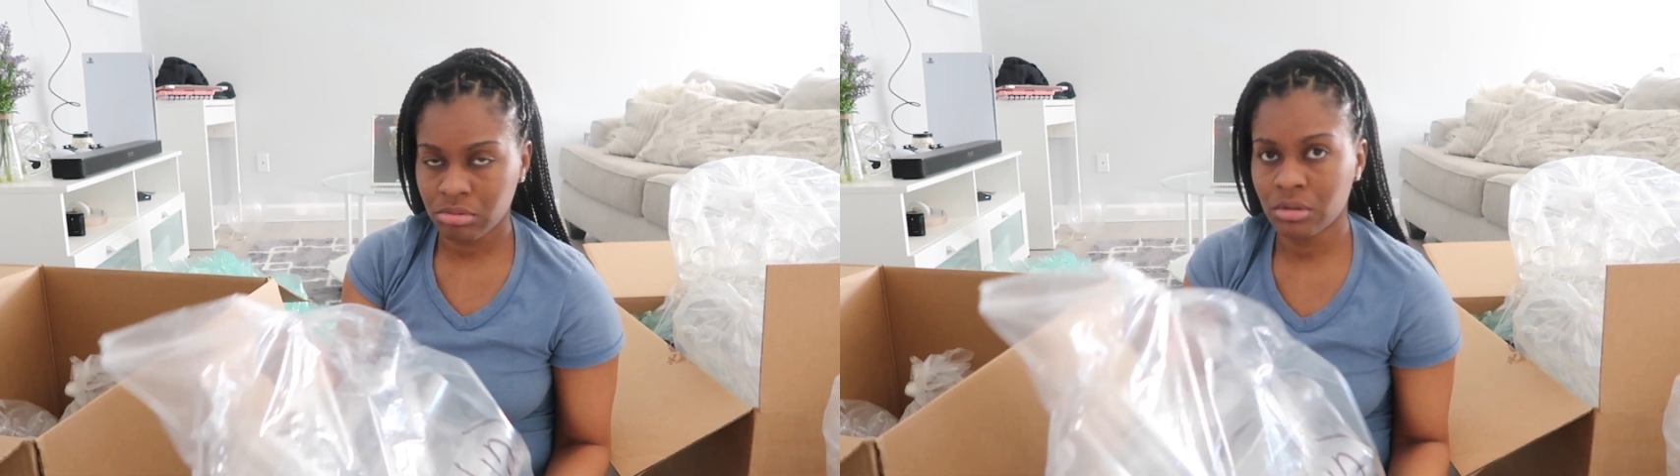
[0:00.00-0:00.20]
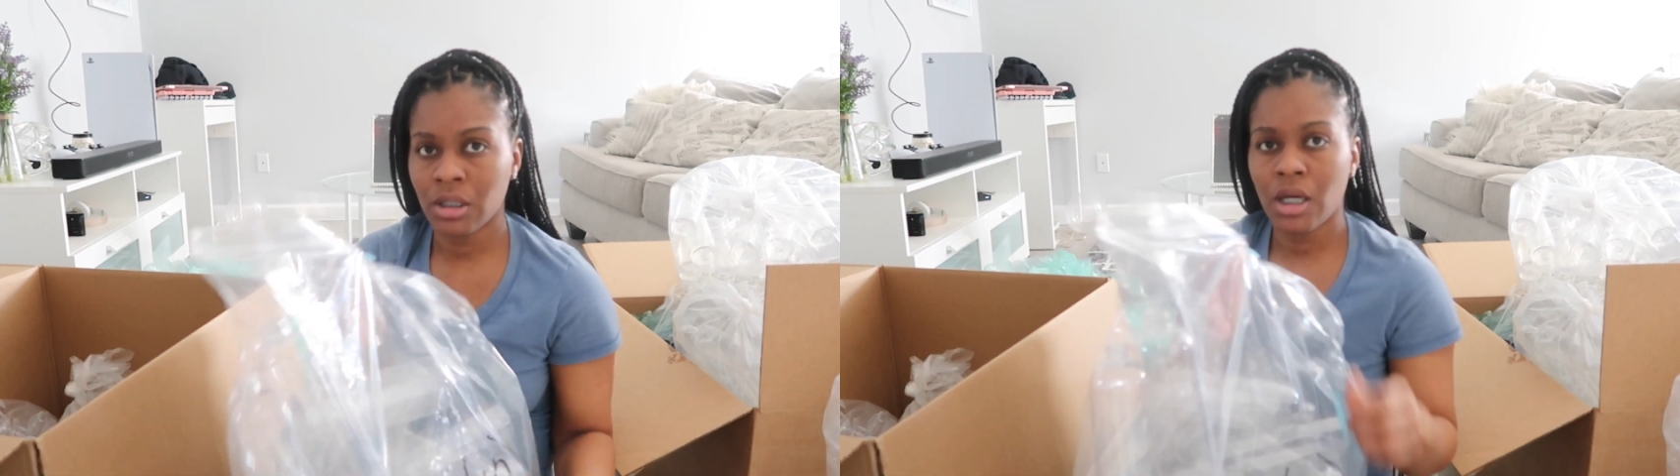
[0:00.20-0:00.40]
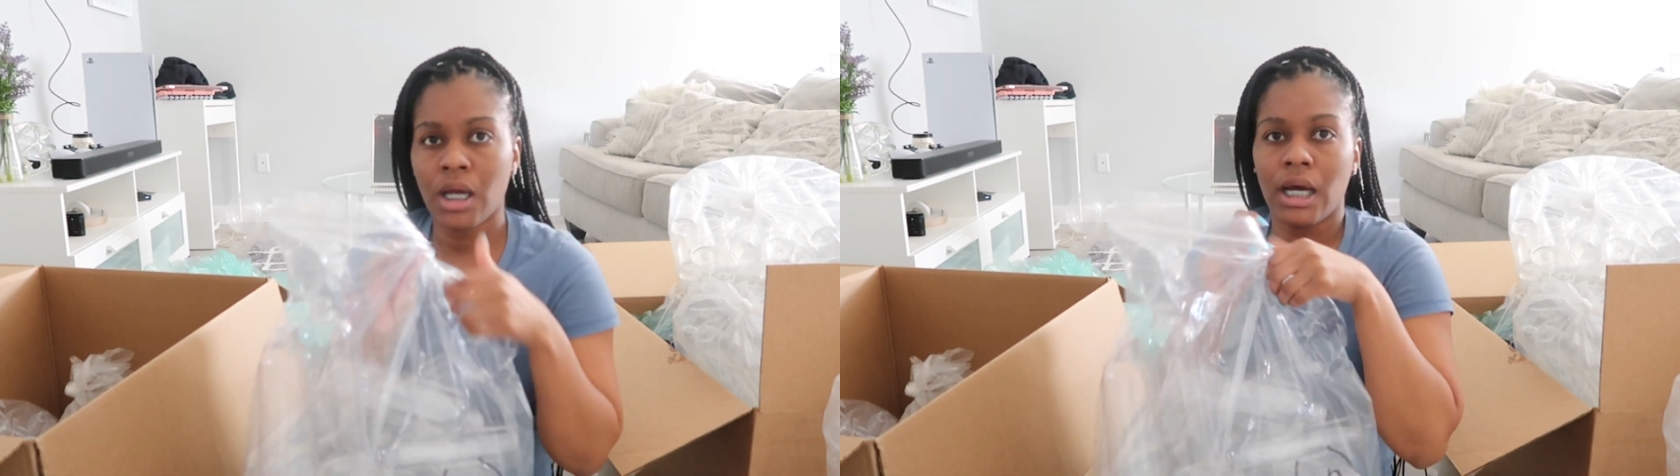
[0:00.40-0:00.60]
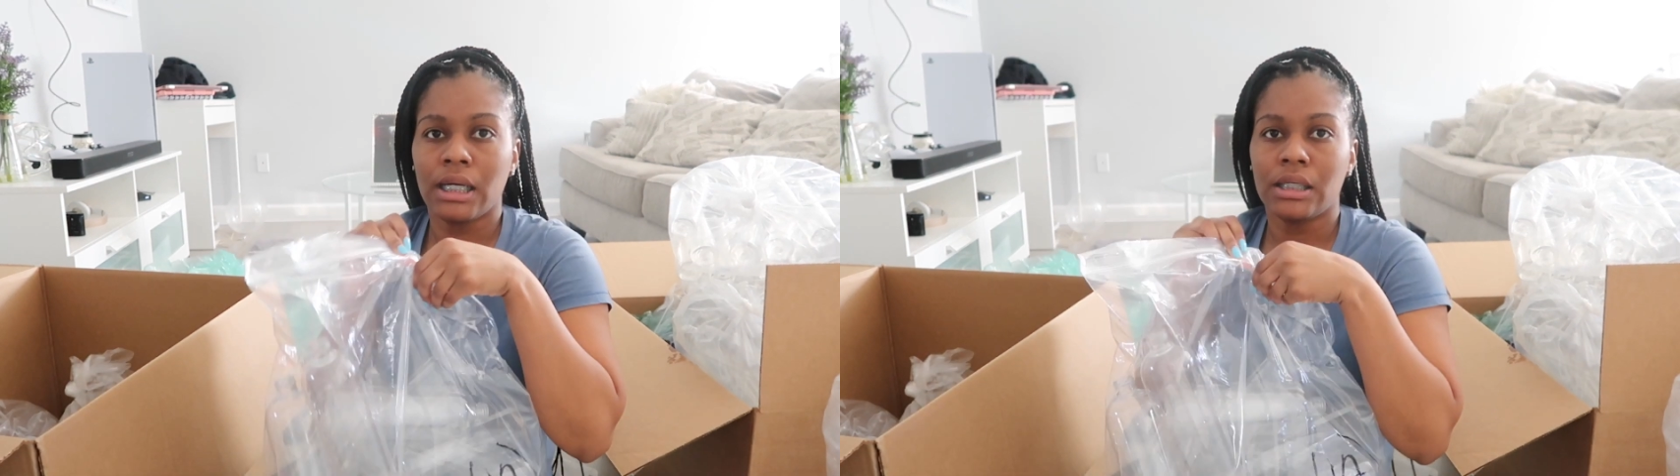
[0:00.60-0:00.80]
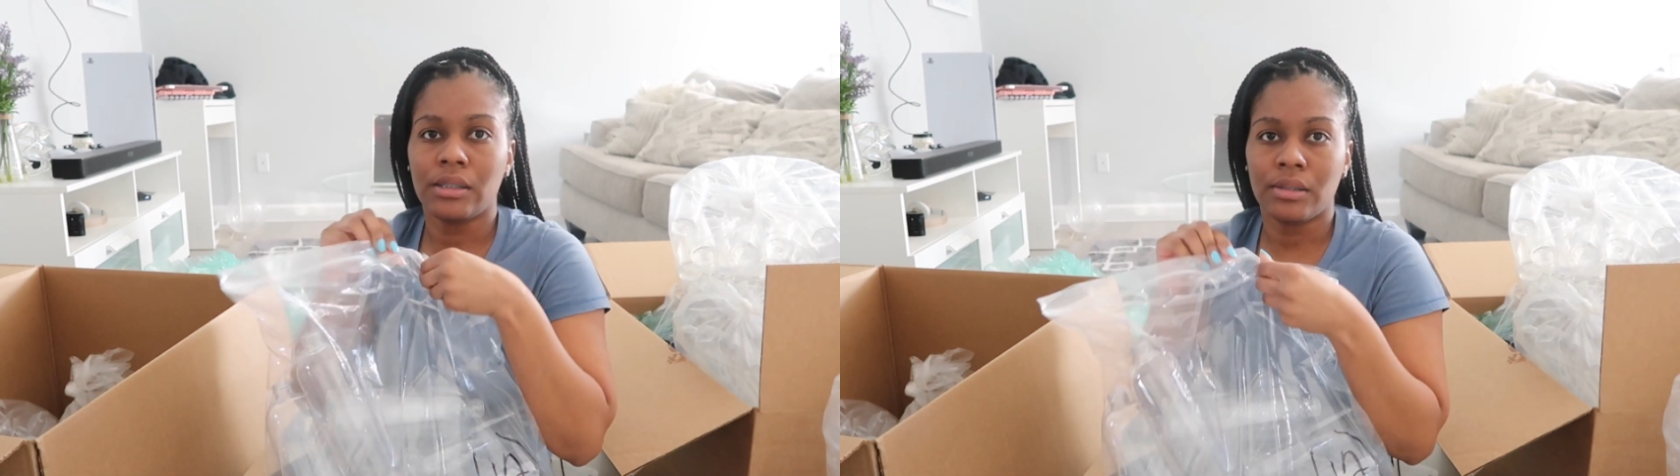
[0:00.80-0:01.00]
I
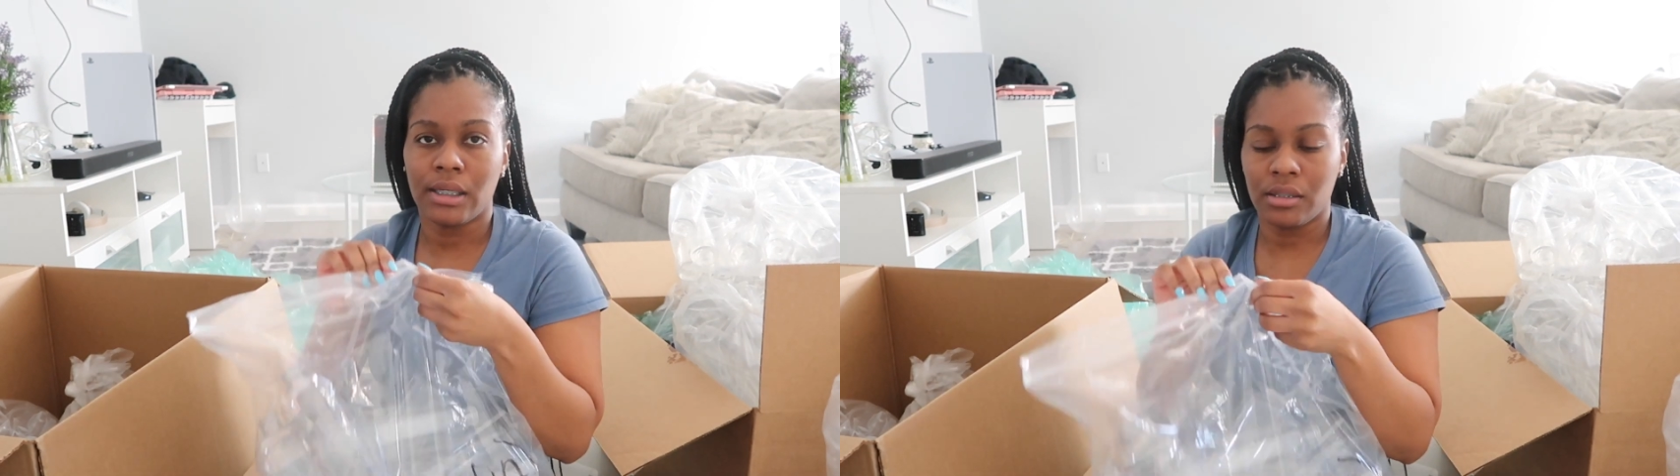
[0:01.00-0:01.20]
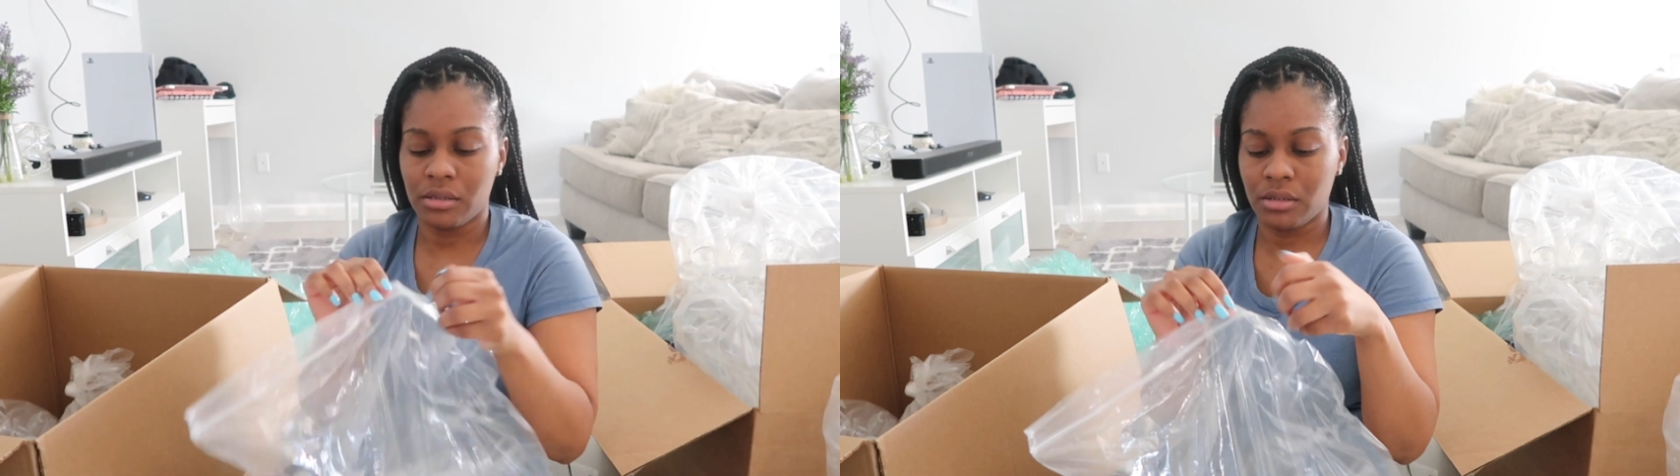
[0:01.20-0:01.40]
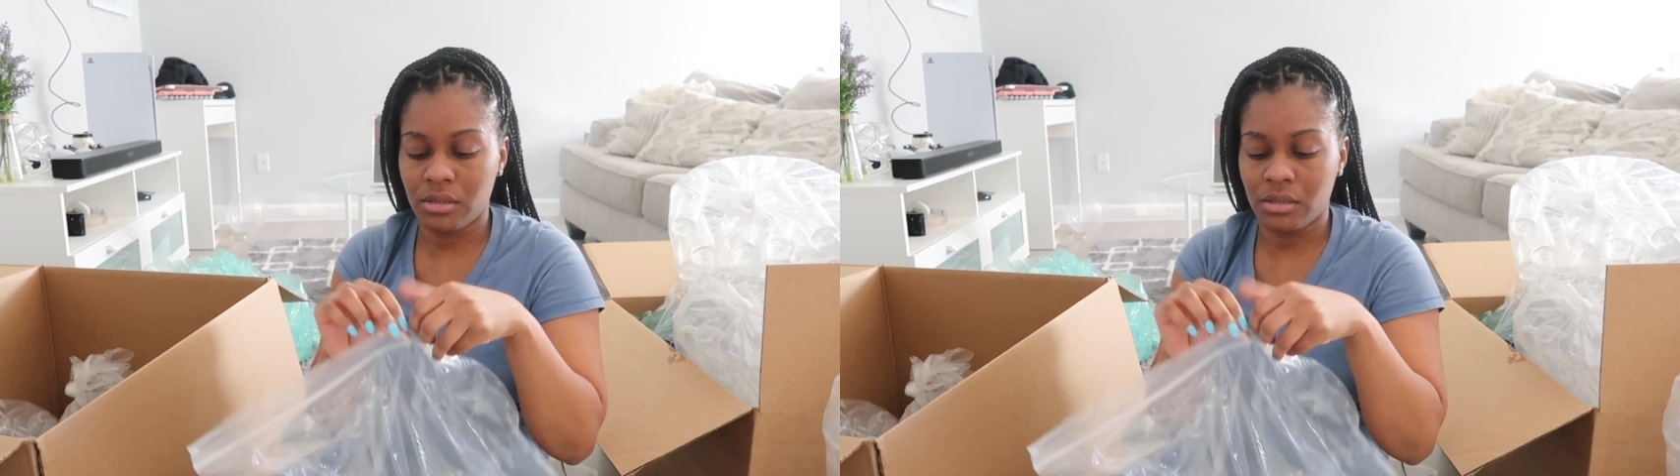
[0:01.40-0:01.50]
didn't know that.